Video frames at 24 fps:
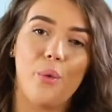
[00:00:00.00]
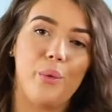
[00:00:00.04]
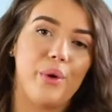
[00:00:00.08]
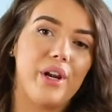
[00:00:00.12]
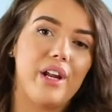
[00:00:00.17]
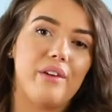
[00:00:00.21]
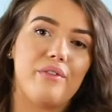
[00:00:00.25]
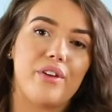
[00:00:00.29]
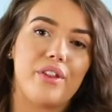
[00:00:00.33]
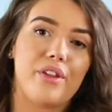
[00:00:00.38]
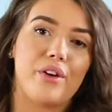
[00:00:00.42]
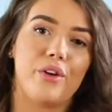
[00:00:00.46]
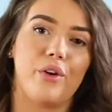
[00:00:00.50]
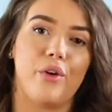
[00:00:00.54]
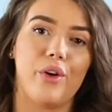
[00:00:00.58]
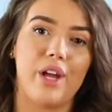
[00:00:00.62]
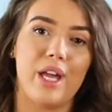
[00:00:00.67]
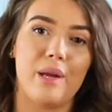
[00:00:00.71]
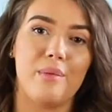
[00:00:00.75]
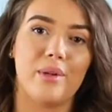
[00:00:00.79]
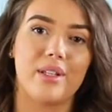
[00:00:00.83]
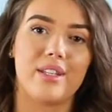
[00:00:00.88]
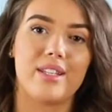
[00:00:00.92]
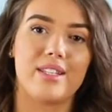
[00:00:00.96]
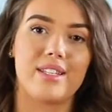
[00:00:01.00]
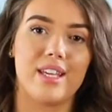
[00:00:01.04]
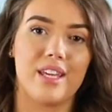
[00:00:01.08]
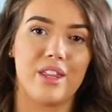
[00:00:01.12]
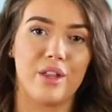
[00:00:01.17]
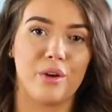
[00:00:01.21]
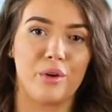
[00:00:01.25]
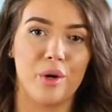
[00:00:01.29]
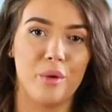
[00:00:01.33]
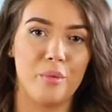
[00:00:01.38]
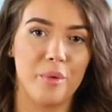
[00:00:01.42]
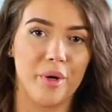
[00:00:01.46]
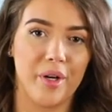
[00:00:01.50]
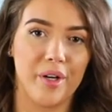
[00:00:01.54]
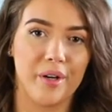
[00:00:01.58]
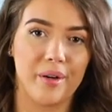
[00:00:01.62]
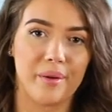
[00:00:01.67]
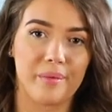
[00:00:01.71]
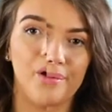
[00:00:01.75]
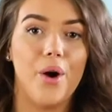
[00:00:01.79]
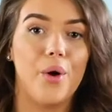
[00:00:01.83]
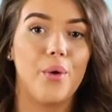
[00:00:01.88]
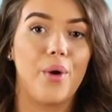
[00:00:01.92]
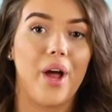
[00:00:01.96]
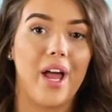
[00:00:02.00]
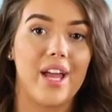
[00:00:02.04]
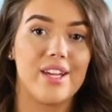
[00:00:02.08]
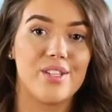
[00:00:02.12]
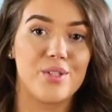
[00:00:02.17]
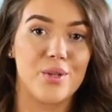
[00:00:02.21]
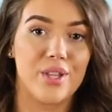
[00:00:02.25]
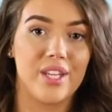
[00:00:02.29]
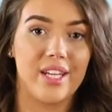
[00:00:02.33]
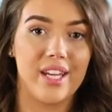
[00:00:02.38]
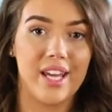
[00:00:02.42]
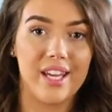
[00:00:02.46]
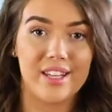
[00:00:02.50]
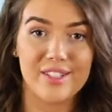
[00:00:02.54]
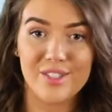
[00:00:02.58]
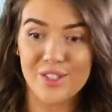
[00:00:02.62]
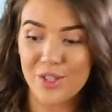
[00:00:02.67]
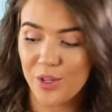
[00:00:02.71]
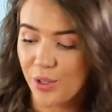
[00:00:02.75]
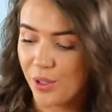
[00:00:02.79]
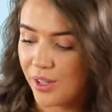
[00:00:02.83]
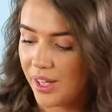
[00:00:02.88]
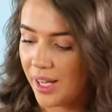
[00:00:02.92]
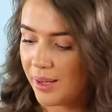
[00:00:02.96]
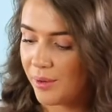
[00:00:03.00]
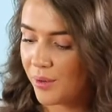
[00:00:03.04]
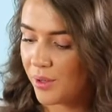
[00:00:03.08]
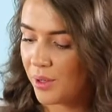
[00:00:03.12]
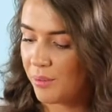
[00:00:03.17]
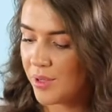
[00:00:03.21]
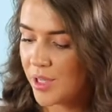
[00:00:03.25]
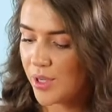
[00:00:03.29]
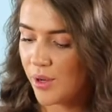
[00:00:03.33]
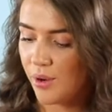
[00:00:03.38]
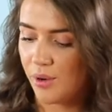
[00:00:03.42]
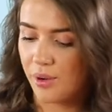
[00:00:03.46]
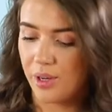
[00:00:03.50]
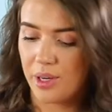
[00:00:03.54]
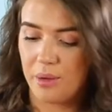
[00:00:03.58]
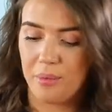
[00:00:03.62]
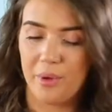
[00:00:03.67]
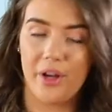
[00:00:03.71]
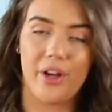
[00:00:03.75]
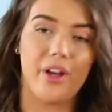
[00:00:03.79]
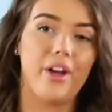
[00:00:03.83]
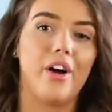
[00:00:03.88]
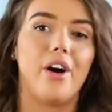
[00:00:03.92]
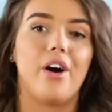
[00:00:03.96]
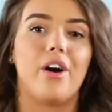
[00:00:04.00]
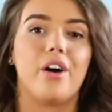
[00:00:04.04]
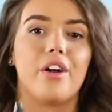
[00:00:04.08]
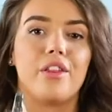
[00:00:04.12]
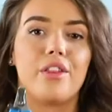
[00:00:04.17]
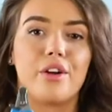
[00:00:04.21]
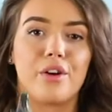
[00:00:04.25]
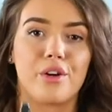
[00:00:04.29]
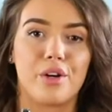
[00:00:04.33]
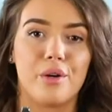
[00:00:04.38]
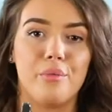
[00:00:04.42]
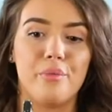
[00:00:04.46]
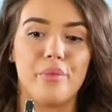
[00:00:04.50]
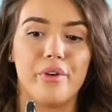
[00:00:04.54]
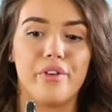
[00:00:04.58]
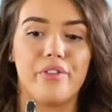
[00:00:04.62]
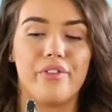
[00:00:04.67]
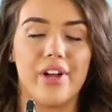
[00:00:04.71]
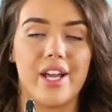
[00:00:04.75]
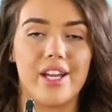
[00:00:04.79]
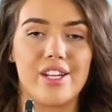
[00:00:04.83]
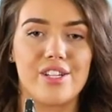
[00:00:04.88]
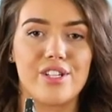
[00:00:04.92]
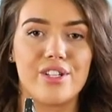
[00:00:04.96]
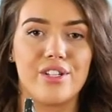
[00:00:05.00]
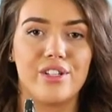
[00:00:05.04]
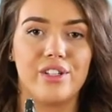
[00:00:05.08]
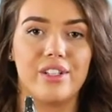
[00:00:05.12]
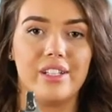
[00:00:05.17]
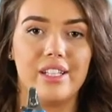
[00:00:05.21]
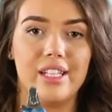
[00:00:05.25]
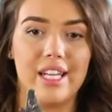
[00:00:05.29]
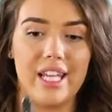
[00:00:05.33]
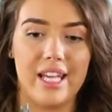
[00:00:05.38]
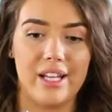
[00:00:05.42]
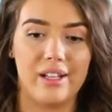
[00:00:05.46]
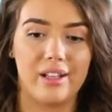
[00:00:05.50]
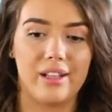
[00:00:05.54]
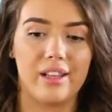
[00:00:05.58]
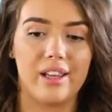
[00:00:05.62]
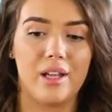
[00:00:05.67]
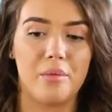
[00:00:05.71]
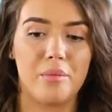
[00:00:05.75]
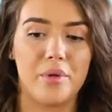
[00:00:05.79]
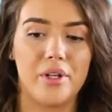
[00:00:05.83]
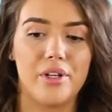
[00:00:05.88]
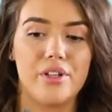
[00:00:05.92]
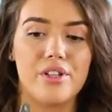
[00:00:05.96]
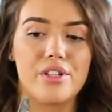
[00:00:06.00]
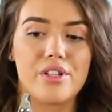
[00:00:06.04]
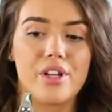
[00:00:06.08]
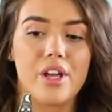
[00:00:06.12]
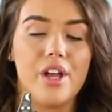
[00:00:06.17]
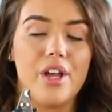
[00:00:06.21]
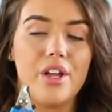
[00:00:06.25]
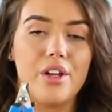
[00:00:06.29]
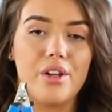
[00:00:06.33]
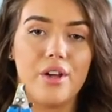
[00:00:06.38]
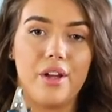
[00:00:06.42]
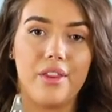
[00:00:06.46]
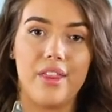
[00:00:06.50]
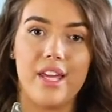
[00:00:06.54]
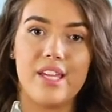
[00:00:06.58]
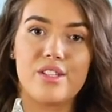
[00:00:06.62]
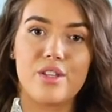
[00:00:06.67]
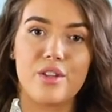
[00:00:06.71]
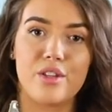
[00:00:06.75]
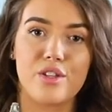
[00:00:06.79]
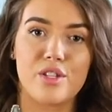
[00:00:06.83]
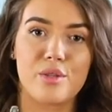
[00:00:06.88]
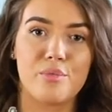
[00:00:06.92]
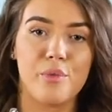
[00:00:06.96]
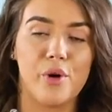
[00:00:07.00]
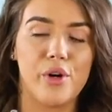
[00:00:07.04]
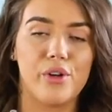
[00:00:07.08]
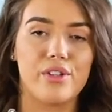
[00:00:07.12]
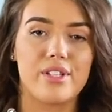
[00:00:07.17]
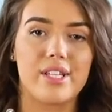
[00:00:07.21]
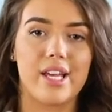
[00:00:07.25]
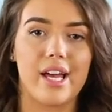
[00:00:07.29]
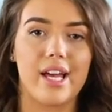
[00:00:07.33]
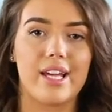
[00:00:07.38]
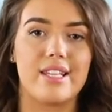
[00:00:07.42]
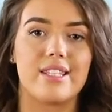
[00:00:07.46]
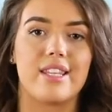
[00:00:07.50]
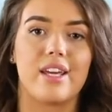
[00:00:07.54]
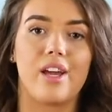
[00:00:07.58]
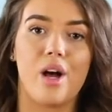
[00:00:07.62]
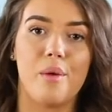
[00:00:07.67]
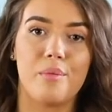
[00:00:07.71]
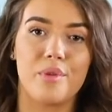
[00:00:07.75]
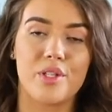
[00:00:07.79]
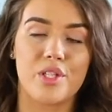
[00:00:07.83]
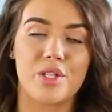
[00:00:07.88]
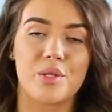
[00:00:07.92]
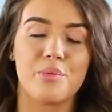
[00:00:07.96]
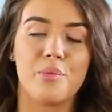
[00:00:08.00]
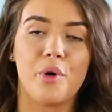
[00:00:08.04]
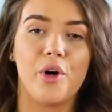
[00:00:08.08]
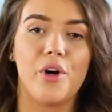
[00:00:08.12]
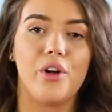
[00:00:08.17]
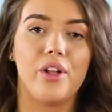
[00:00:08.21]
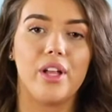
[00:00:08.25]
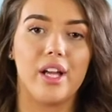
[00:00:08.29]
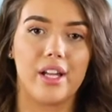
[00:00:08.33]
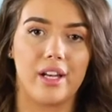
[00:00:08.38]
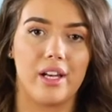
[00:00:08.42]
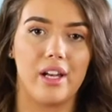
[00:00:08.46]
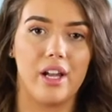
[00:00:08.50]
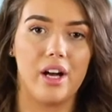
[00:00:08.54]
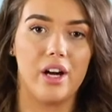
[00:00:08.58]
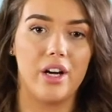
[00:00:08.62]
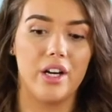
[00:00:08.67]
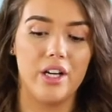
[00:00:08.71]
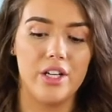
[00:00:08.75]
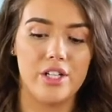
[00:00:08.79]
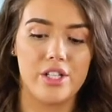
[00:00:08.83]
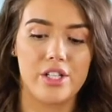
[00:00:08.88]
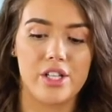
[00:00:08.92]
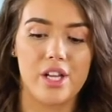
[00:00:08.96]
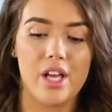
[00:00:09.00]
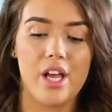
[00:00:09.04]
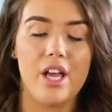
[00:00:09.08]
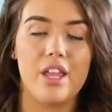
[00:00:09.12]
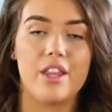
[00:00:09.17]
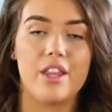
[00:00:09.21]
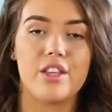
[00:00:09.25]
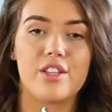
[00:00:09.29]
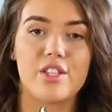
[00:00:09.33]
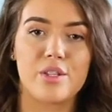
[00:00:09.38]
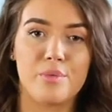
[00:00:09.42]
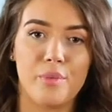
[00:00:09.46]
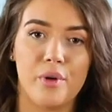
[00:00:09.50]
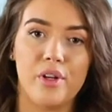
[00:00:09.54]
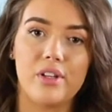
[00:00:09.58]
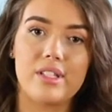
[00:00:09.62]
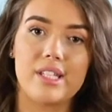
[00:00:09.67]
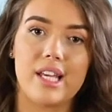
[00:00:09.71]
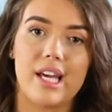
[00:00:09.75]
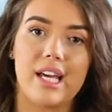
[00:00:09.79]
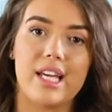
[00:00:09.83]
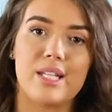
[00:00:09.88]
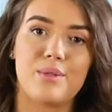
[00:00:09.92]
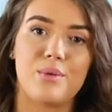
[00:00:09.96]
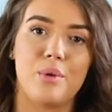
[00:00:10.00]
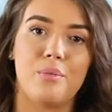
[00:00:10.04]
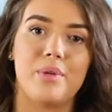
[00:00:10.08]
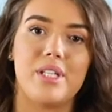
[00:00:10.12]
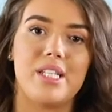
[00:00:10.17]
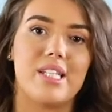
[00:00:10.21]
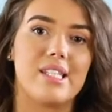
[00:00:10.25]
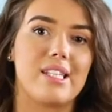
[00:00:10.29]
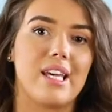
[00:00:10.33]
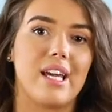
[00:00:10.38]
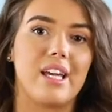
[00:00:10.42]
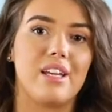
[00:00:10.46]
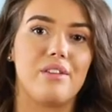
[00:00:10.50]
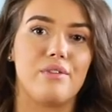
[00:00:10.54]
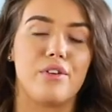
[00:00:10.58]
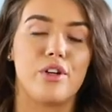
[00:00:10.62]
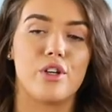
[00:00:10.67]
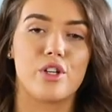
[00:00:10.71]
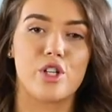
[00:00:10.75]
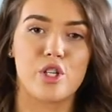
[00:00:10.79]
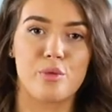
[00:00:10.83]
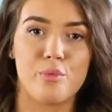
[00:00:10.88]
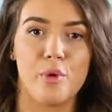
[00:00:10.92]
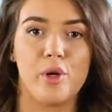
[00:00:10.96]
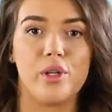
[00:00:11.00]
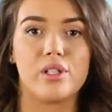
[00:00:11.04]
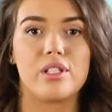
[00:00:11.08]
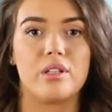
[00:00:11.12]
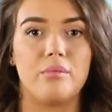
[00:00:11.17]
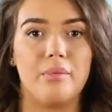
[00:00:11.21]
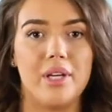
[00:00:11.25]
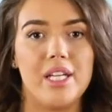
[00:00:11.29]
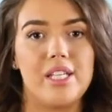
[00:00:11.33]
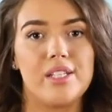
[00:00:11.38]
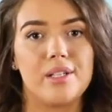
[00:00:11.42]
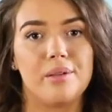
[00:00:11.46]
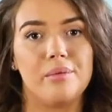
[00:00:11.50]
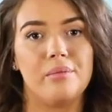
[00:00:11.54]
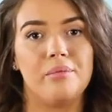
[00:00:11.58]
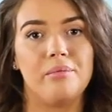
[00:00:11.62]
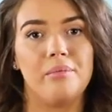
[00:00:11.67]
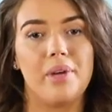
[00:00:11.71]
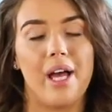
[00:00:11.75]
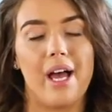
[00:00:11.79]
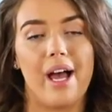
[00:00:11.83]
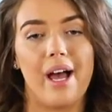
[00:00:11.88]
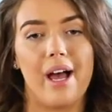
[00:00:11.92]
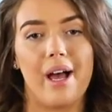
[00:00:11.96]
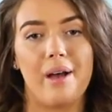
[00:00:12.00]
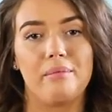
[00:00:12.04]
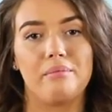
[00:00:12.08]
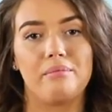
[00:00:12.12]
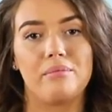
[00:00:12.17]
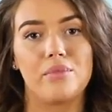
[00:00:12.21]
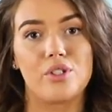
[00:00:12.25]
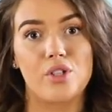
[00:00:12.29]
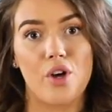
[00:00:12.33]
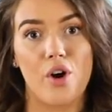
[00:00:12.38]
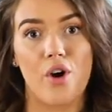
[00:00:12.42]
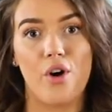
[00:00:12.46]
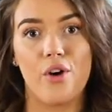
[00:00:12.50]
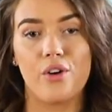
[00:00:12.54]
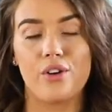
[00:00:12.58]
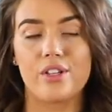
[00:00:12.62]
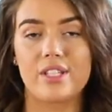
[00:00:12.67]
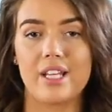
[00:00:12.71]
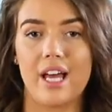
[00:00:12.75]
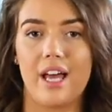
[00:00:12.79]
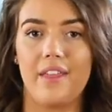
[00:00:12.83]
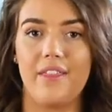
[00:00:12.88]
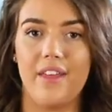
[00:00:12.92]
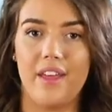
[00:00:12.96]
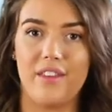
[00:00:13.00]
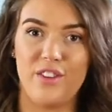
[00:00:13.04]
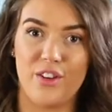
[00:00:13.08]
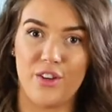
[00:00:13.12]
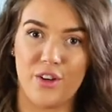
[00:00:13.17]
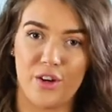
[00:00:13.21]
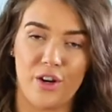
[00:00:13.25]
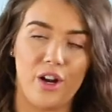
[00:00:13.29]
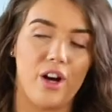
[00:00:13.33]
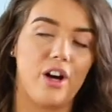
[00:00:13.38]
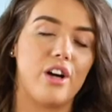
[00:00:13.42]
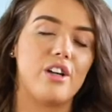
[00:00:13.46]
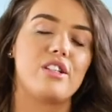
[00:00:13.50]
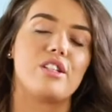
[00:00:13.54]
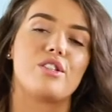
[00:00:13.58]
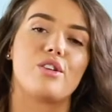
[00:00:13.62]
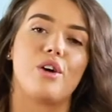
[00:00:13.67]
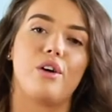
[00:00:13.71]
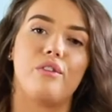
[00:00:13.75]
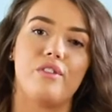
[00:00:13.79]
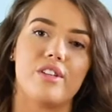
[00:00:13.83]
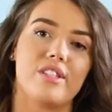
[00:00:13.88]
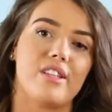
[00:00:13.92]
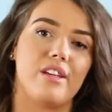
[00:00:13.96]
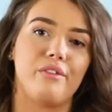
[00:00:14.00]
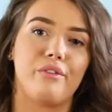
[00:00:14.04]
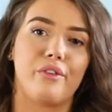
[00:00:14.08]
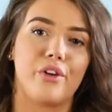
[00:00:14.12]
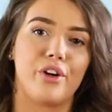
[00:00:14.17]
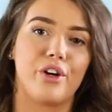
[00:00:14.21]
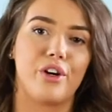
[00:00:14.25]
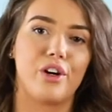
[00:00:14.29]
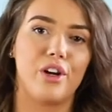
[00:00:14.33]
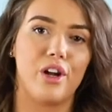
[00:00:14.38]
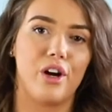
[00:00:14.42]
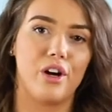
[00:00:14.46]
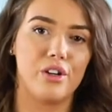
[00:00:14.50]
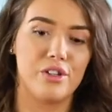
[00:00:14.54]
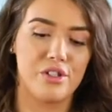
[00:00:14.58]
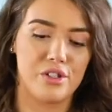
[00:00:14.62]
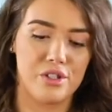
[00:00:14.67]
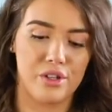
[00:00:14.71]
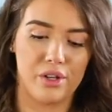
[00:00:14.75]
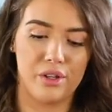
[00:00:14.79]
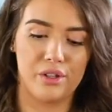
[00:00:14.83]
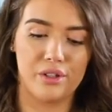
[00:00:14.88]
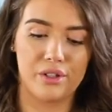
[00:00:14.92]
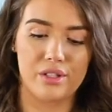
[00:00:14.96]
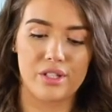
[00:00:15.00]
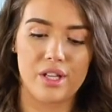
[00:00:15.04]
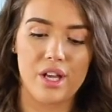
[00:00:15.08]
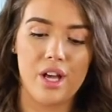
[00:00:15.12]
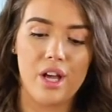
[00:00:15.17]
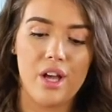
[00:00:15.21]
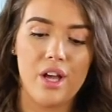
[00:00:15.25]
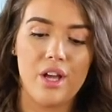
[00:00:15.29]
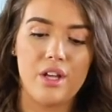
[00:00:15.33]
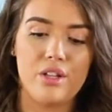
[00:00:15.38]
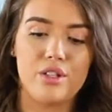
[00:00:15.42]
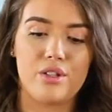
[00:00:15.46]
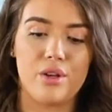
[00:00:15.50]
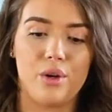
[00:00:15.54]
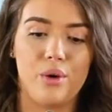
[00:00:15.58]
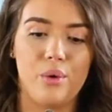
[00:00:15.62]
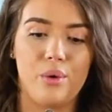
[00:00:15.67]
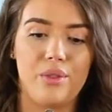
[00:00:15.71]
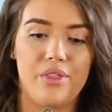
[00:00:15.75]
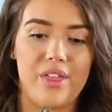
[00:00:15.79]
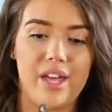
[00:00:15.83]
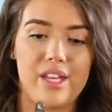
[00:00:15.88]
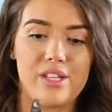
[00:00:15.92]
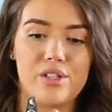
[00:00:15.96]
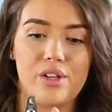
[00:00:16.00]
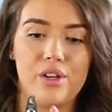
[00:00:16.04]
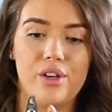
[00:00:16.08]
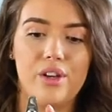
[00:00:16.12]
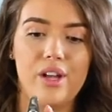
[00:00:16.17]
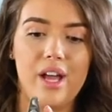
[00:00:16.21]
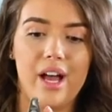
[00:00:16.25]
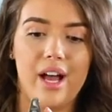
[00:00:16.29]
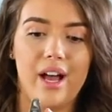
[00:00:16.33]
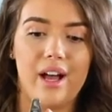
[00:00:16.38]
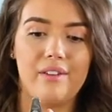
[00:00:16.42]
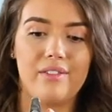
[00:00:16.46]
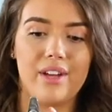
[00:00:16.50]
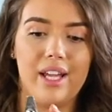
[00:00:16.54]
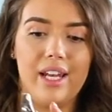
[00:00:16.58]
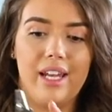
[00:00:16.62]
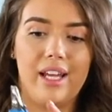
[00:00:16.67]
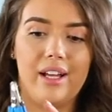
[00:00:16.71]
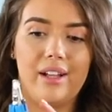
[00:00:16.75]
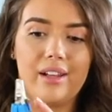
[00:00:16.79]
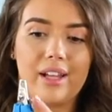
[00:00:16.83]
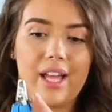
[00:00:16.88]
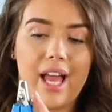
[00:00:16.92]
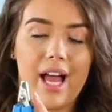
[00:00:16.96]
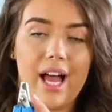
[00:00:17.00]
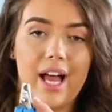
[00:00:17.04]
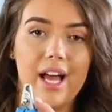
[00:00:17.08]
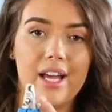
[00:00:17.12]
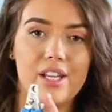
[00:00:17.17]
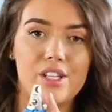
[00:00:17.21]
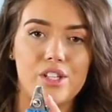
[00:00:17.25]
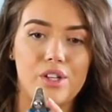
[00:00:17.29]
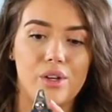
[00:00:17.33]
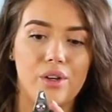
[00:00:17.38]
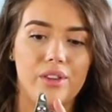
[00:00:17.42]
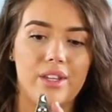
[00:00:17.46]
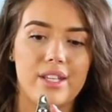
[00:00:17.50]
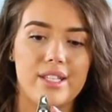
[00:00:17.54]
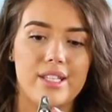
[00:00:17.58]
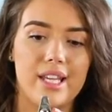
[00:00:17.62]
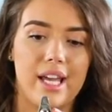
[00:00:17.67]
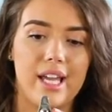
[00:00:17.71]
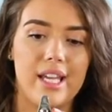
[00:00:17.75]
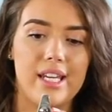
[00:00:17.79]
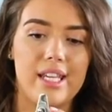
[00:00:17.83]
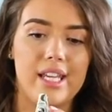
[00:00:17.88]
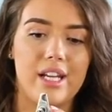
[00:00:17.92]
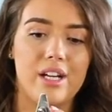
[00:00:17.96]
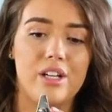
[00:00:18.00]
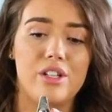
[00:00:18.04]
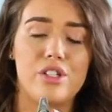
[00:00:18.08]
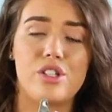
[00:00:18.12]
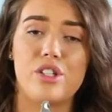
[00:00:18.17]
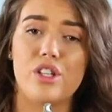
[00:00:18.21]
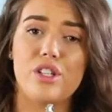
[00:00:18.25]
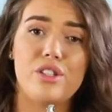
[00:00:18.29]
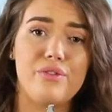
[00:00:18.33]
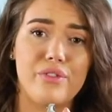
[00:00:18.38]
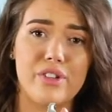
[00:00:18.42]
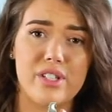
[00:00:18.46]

whenever they're not able to see the groomer. Okay so the next tool that I'm going to be talking about are the Groom Professional Nail Clippers. Now these are the small size, they come in small and large. The small size would be designed for your small to medium um, dogs and then your large is obviously for your large dogs. So they do have a little catch on the side here just